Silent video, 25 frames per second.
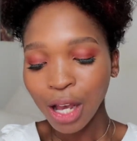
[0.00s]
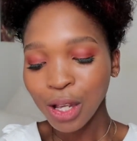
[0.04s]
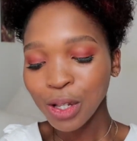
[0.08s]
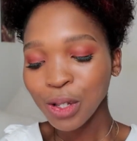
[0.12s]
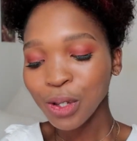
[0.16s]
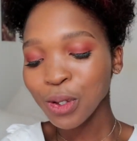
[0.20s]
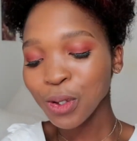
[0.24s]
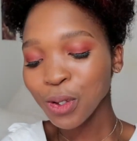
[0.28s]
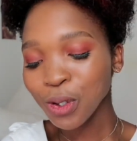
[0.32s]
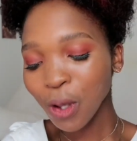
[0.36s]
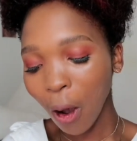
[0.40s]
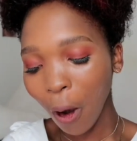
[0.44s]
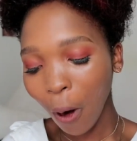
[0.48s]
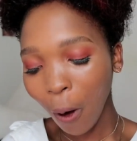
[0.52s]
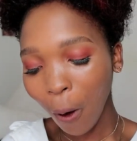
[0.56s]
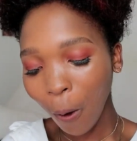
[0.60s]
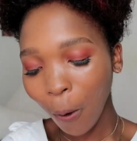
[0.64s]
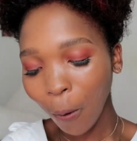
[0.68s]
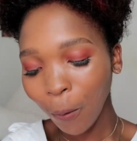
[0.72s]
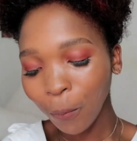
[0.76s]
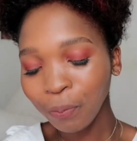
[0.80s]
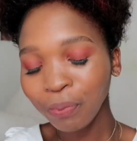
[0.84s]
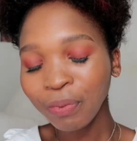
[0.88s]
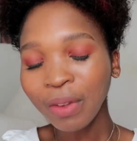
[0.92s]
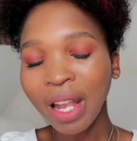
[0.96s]

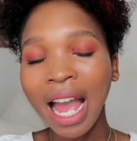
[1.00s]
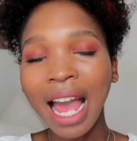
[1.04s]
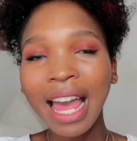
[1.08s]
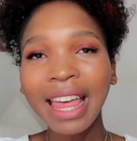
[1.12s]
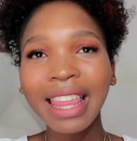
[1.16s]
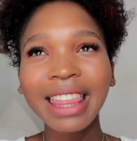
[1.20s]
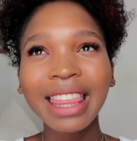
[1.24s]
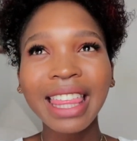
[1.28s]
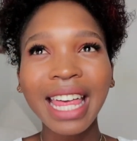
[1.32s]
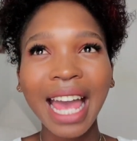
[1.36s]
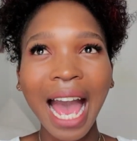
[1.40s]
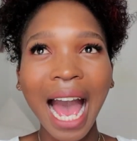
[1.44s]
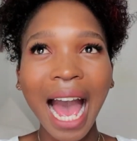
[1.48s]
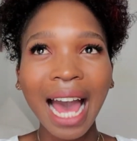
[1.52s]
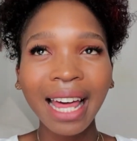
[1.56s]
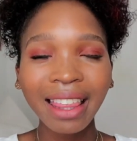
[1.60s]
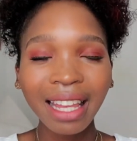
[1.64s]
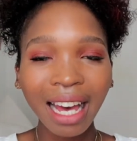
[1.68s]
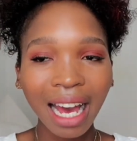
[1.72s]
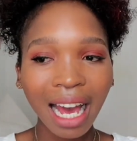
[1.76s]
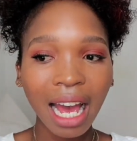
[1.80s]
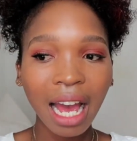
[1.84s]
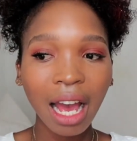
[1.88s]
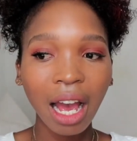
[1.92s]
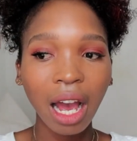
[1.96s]
So the
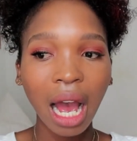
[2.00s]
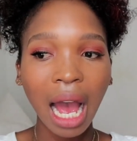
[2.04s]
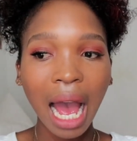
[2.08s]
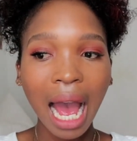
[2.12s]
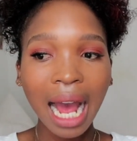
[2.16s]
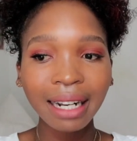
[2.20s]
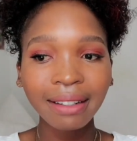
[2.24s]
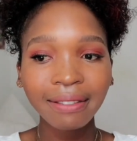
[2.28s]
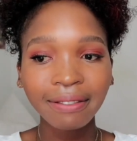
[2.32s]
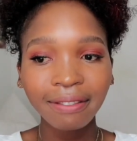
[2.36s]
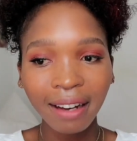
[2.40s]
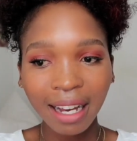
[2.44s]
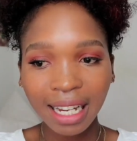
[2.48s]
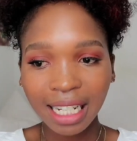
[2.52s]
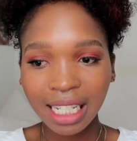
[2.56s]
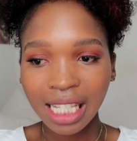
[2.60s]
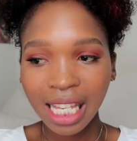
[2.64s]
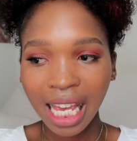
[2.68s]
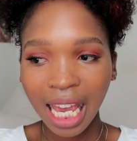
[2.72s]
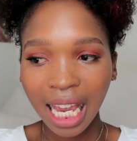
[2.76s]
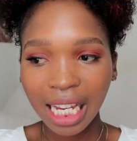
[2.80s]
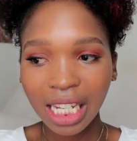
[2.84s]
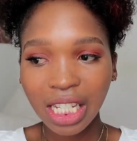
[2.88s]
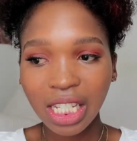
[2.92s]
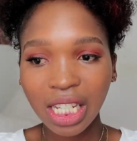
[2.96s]
other
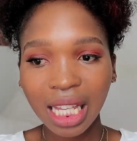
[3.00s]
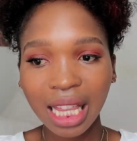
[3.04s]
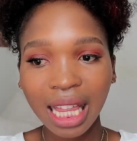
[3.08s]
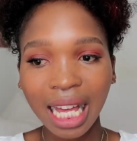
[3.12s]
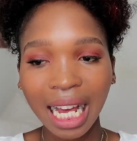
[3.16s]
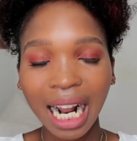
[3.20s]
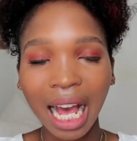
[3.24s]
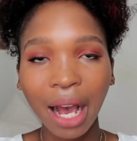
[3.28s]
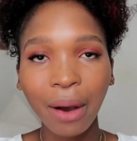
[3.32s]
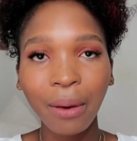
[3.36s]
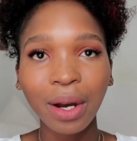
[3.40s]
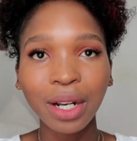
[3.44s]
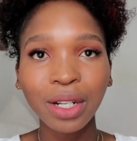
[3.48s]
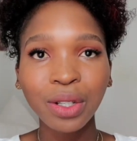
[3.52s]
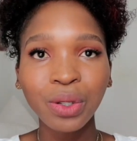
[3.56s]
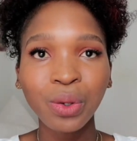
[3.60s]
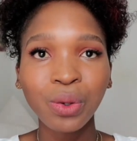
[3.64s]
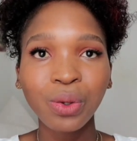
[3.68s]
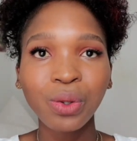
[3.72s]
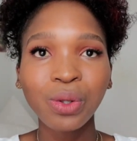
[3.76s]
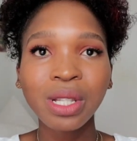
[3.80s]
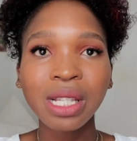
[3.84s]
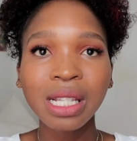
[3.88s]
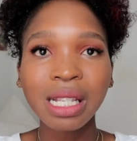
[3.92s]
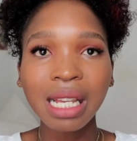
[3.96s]
advantage that I want
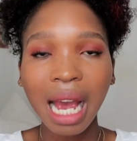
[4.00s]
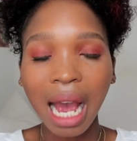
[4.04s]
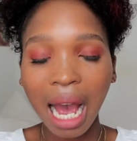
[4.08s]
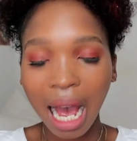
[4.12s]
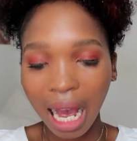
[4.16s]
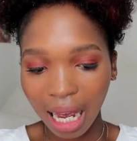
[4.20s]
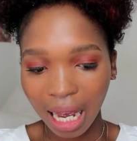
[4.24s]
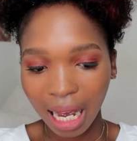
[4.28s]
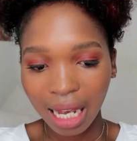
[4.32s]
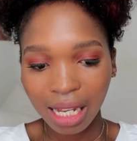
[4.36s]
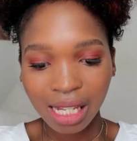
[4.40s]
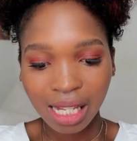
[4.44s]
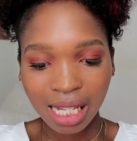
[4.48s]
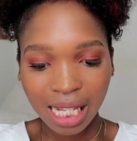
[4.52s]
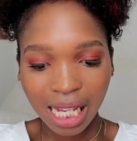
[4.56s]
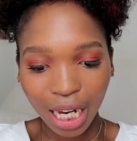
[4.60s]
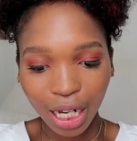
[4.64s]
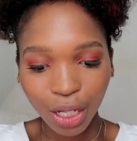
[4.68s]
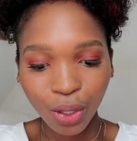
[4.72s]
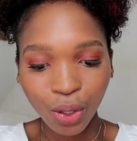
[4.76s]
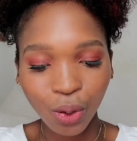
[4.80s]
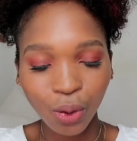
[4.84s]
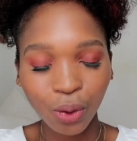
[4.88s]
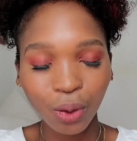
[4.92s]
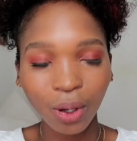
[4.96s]
to
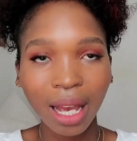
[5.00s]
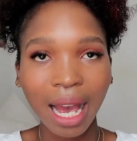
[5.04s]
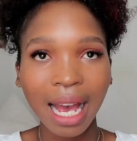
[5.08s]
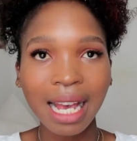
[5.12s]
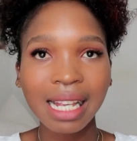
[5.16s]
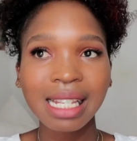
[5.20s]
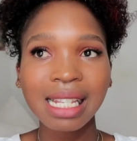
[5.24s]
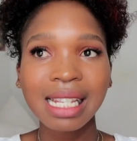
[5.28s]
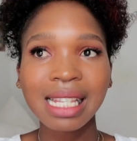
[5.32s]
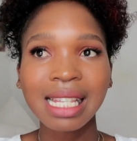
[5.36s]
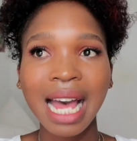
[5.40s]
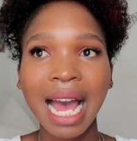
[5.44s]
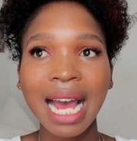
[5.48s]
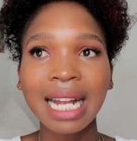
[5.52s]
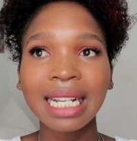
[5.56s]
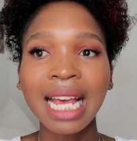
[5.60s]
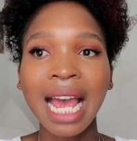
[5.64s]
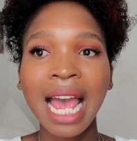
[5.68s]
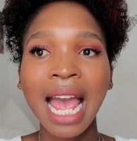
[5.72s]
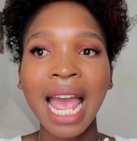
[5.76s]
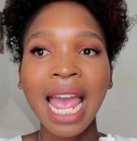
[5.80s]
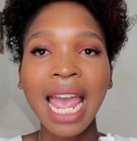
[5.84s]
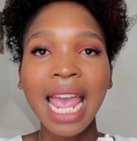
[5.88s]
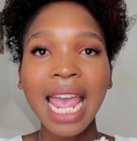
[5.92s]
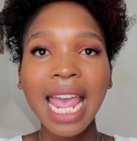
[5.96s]
say to you guys is that
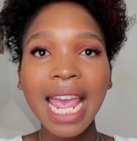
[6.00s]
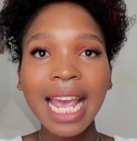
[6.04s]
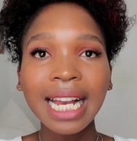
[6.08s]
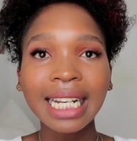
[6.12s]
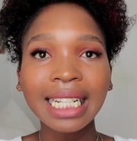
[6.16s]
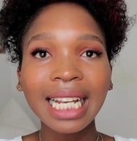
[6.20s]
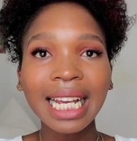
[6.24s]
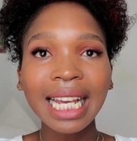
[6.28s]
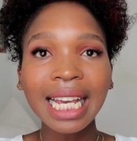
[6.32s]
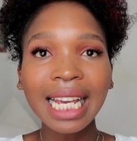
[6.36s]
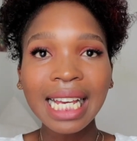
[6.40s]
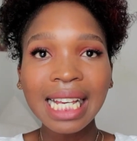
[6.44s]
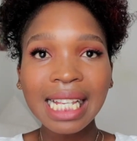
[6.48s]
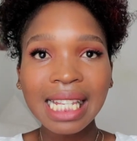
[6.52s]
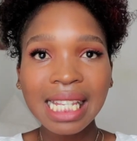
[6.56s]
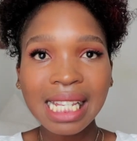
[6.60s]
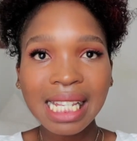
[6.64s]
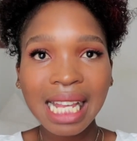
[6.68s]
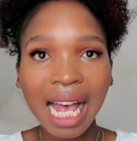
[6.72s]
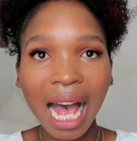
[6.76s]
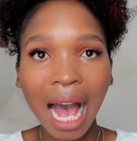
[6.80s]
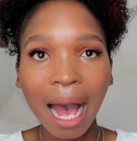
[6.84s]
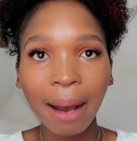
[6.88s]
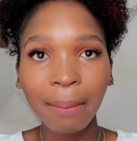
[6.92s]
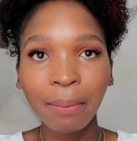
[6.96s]
it eases
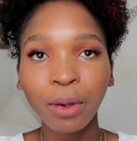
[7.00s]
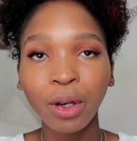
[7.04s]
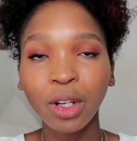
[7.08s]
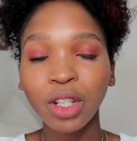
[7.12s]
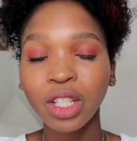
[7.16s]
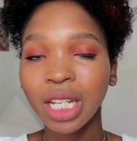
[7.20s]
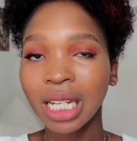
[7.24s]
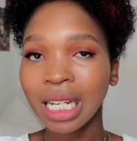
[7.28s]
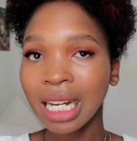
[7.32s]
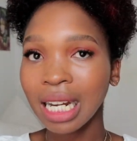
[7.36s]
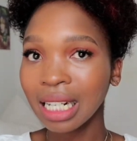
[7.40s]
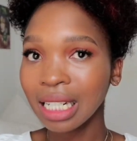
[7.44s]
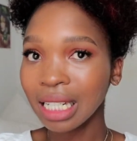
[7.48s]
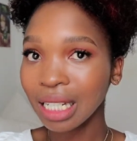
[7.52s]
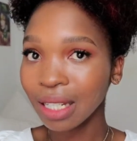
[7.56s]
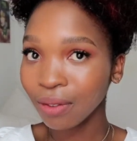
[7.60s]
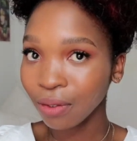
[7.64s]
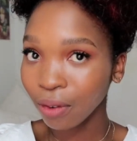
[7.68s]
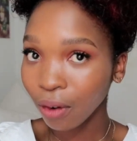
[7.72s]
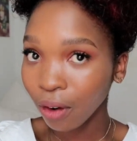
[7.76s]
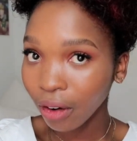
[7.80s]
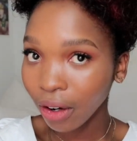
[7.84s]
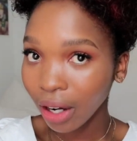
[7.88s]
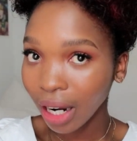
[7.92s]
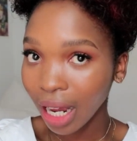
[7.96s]
up your gender
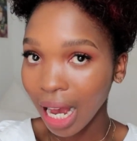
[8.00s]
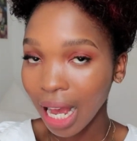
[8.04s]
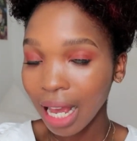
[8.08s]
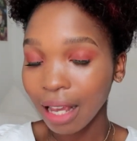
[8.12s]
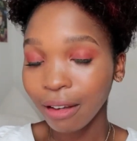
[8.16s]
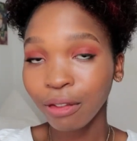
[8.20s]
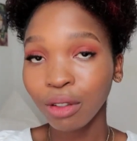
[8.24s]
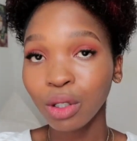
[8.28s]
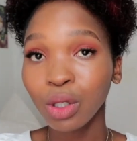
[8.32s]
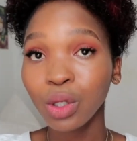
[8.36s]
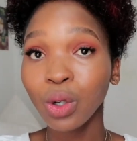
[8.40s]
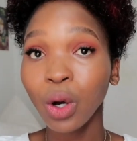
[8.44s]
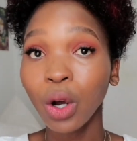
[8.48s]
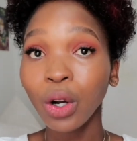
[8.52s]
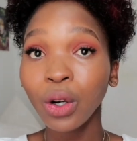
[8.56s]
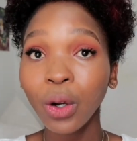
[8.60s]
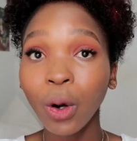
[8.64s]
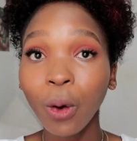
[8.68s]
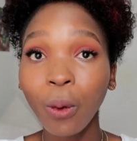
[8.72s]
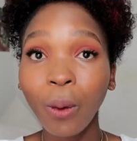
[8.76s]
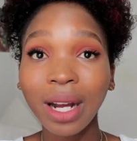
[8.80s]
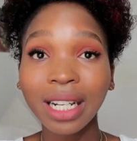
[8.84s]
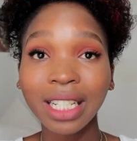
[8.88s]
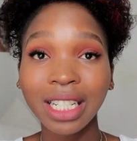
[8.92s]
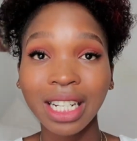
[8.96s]
dysphoria. If you don't
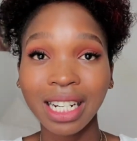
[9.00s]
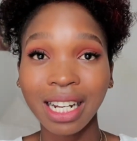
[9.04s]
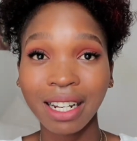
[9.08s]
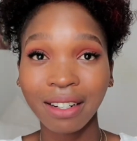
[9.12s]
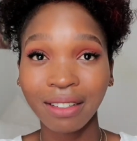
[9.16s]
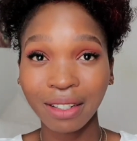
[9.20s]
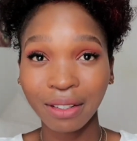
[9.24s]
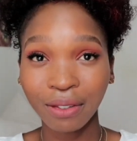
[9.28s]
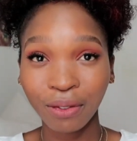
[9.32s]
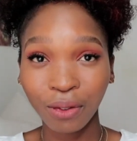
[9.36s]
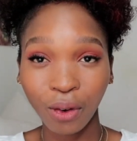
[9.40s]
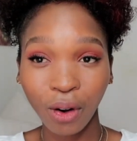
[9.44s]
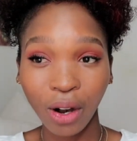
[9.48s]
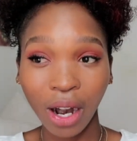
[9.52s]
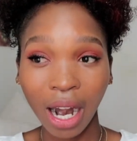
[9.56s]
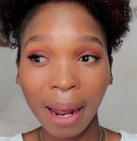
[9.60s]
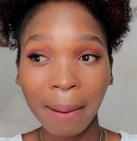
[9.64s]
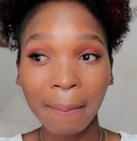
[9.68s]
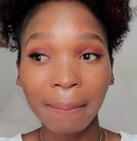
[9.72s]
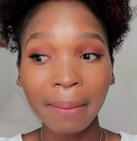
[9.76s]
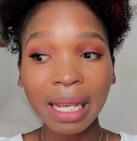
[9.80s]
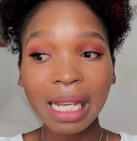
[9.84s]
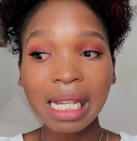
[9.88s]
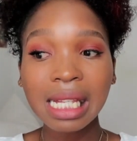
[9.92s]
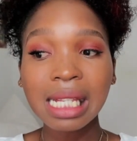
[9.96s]
know what gender
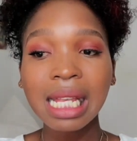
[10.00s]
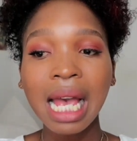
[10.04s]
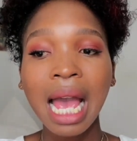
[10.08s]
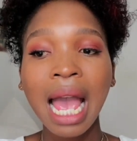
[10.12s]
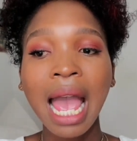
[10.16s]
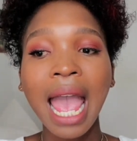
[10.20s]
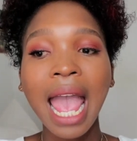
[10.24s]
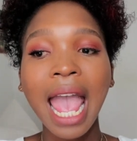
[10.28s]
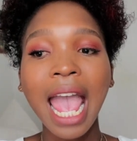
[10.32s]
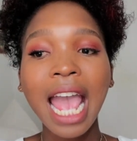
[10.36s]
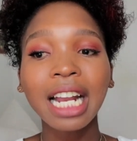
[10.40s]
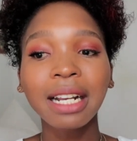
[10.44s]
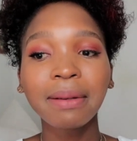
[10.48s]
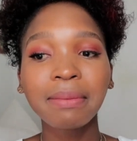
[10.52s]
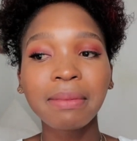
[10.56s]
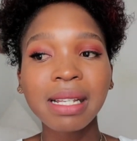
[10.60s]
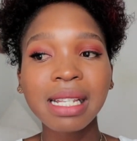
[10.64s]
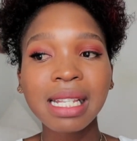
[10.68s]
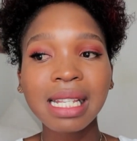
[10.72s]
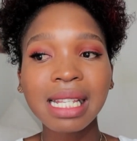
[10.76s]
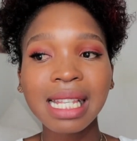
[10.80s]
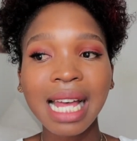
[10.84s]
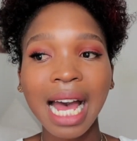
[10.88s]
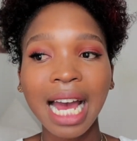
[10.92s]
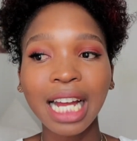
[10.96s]
dysphoria means, it
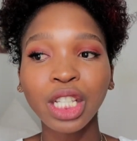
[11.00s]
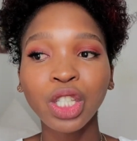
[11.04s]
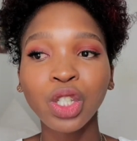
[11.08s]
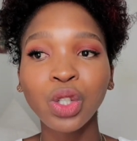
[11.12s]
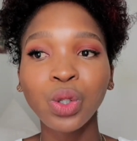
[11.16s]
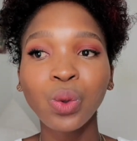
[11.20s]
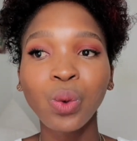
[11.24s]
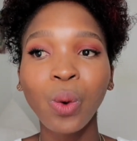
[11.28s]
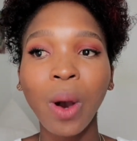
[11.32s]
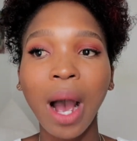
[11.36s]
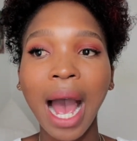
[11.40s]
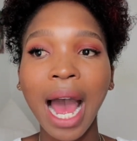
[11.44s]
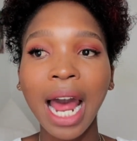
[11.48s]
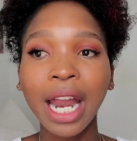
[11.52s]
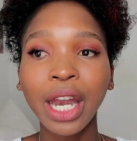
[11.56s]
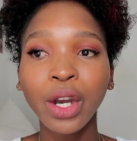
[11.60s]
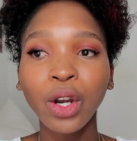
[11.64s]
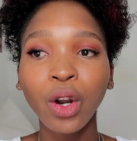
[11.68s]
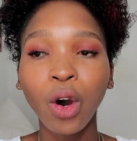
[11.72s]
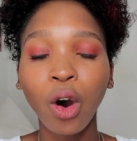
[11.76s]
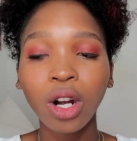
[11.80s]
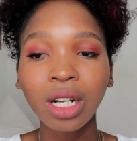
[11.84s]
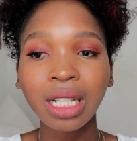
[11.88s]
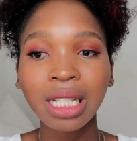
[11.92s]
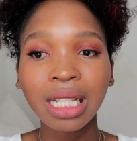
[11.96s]
means that you are
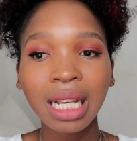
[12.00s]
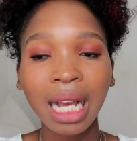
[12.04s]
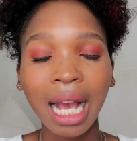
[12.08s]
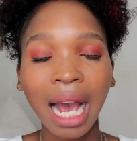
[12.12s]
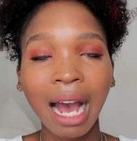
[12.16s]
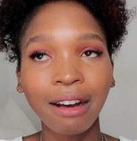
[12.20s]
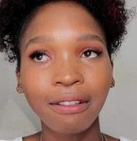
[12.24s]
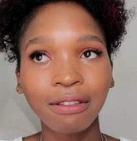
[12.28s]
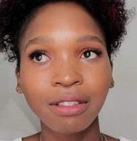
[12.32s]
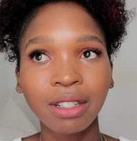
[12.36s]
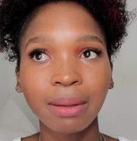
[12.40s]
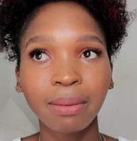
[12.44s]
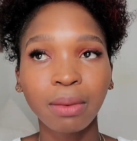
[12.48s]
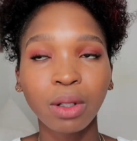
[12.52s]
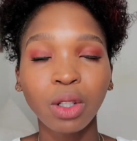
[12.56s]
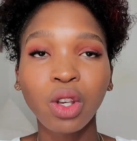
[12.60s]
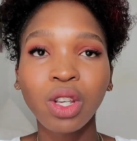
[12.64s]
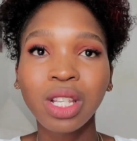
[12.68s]
not comfortable.